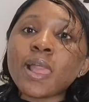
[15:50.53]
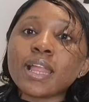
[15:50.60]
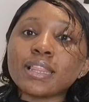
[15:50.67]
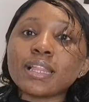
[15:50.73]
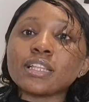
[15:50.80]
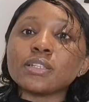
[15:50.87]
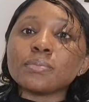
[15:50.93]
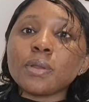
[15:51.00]

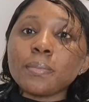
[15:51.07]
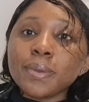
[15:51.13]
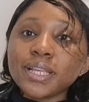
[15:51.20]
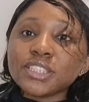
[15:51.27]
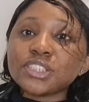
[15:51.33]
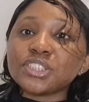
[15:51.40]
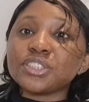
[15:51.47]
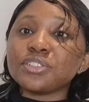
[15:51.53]
Now the
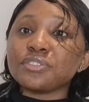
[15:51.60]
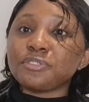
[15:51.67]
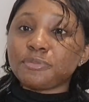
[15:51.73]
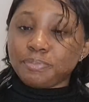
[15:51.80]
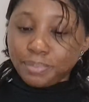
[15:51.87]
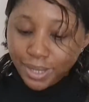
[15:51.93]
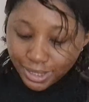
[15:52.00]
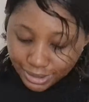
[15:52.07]
moment you've
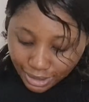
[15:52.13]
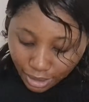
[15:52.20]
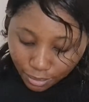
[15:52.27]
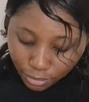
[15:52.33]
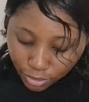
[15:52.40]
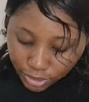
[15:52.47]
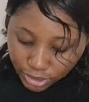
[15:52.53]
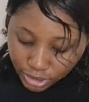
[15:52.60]
paid
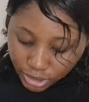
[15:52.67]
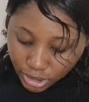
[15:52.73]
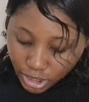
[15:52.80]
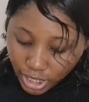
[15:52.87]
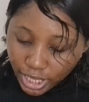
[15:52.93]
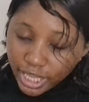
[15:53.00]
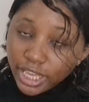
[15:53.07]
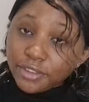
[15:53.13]
that money,
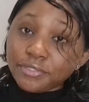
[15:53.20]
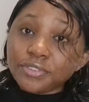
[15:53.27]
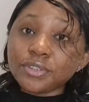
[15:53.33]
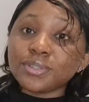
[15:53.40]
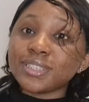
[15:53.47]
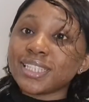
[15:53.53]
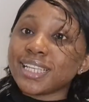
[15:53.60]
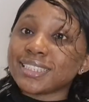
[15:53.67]
a
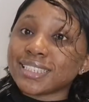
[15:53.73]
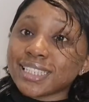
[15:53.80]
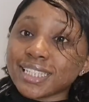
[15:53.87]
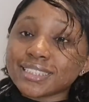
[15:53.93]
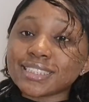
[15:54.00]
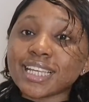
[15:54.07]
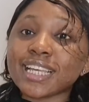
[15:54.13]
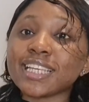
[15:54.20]
few days
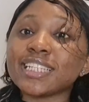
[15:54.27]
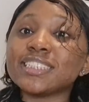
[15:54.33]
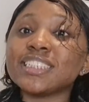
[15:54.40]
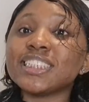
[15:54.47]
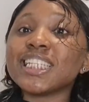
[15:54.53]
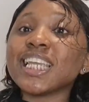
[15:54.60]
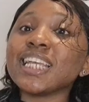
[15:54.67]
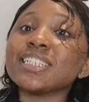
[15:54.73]
later, a
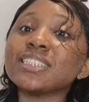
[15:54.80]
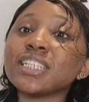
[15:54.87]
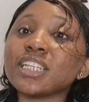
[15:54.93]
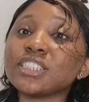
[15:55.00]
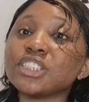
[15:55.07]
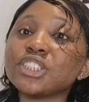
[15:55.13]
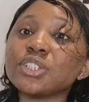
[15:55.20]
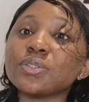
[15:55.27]

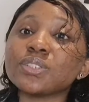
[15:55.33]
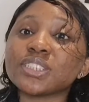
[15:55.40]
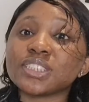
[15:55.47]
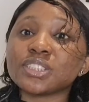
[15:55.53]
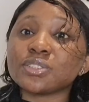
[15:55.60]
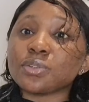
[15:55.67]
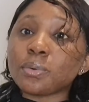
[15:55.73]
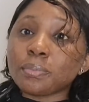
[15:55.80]

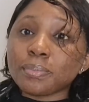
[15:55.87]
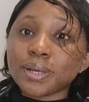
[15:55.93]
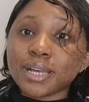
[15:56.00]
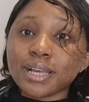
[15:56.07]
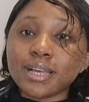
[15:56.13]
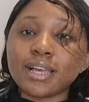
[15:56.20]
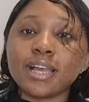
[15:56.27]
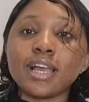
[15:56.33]
GOC
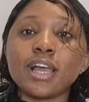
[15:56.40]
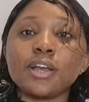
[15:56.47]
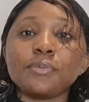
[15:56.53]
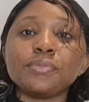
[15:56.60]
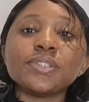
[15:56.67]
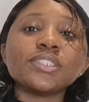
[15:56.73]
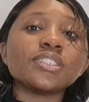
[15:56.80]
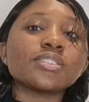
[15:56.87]
number,
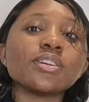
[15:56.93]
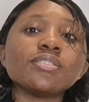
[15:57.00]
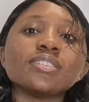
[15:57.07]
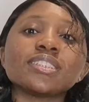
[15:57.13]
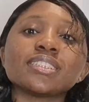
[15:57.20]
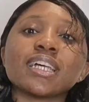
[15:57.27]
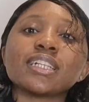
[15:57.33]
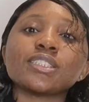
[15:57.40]
which is going to
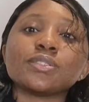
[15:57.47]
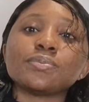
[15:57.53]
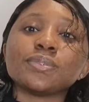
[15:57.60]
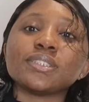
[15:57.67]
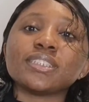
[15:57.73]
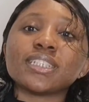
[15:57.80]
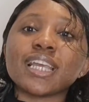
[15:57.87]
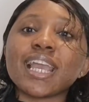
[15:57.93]
start
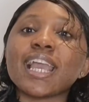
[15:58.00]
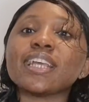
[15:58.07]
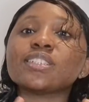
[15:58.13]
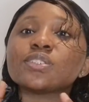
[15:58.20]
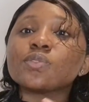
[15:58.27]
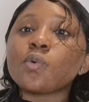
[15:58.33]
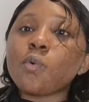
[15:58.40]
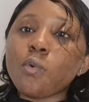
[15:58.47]
with
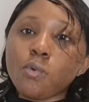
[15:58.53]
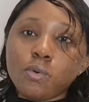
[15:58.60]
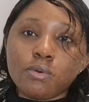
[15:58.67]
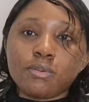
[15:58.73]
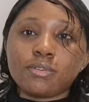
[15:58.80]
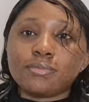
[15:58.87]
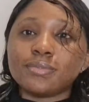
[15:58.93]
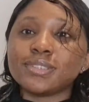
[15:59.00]
SO,
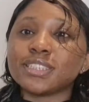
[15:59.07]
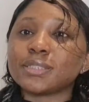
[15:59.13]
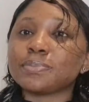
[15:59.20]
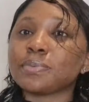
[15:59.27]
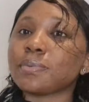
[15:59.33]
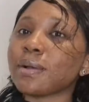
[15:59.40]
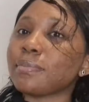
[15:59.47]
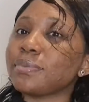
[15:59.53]
which is
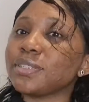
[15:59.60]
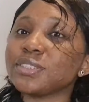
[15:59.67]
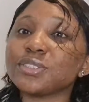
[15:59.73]
probably